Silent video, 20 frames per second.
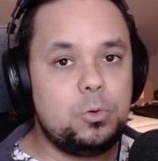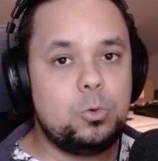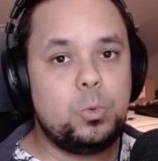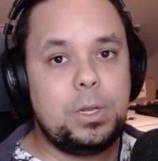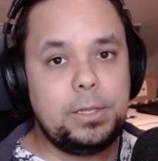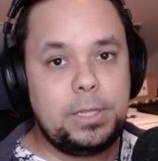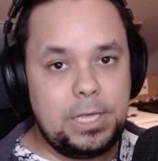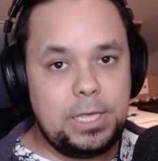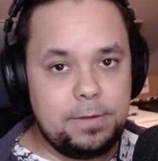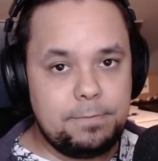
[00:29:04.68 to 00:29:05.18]
you
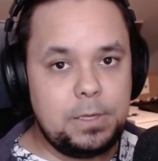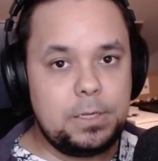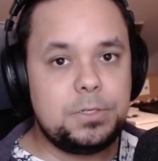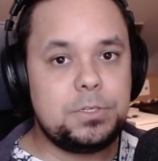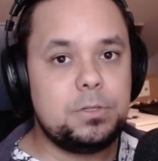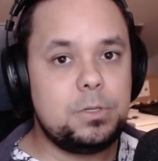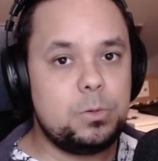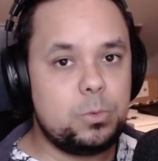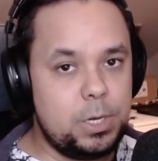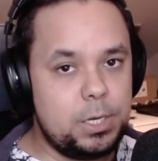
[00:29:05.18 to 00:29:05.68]
while giving
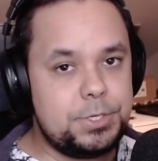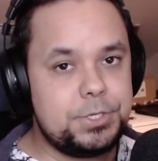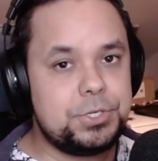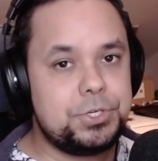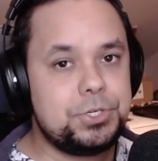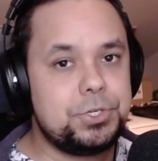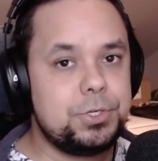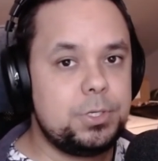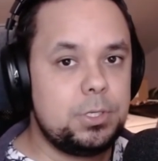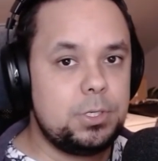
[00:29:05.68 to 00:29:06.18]
to the
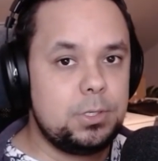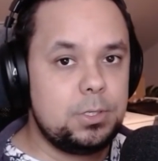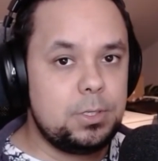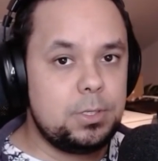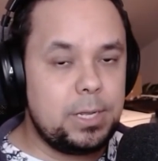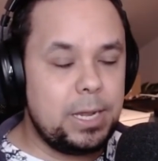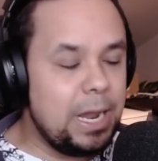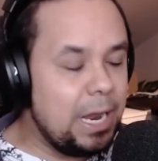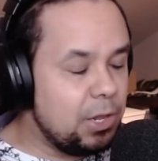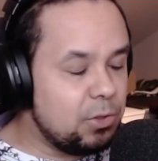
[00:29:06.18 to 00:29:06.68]
rich.
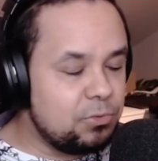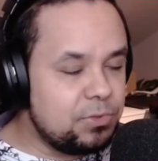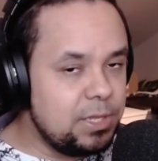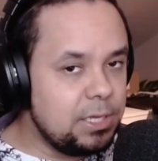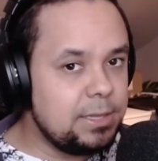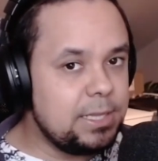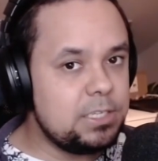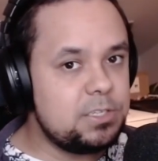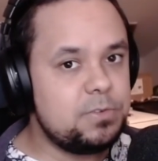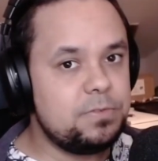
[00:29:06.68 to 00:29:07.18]
And I don't
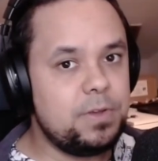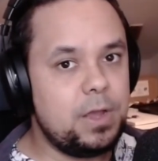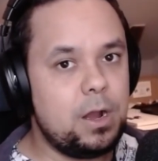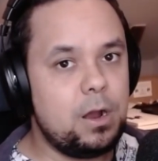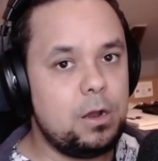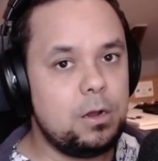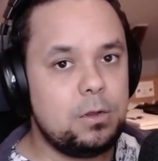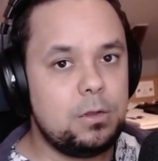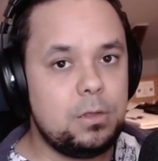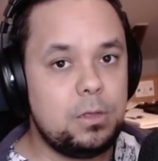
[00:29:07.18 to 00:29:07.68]
think that's
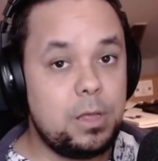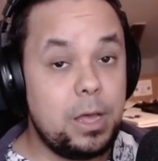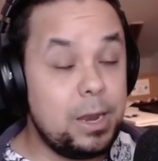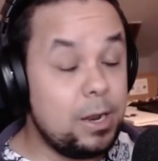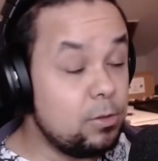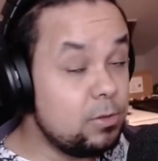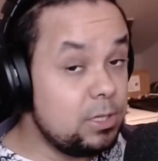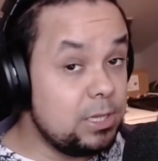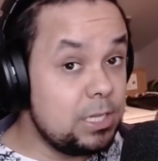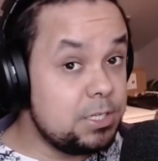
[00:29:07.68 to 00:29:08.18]
fair,
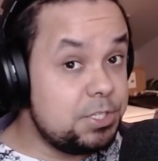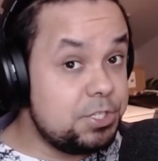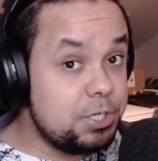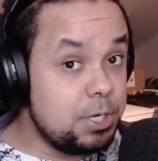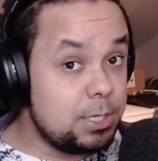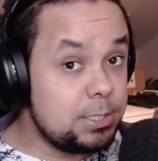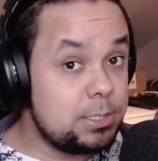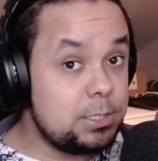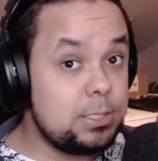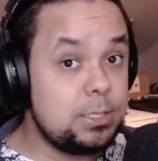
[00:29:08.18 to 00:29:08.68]
and I don't think that's
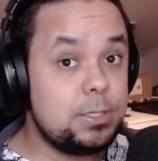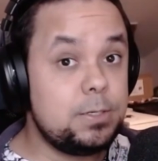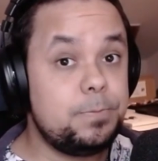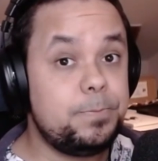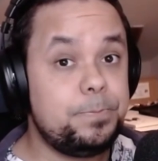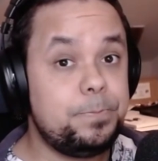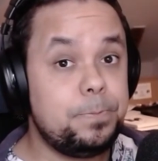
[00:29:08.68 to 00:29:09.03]
just.